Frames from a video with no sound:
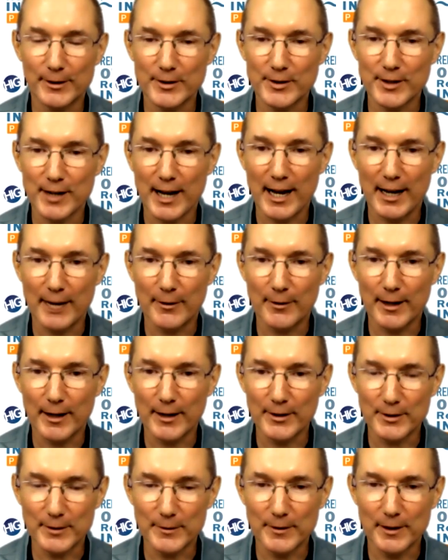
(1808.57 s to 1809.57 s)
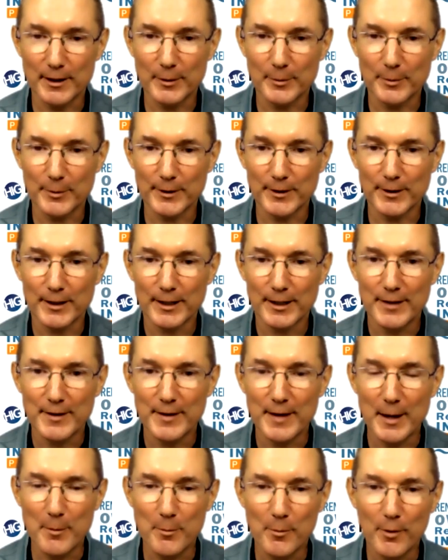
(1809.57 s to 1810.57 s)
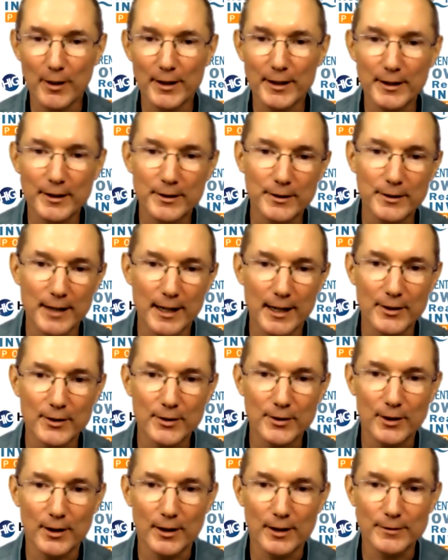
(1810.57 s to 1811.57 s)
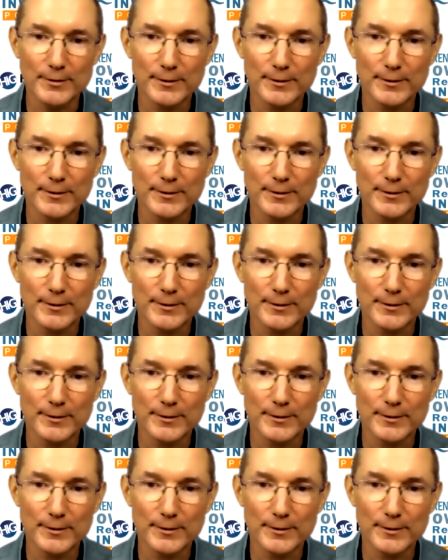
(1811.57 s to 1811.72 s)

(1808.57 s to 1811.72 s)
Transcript: as a high-rise developer that money could not solve?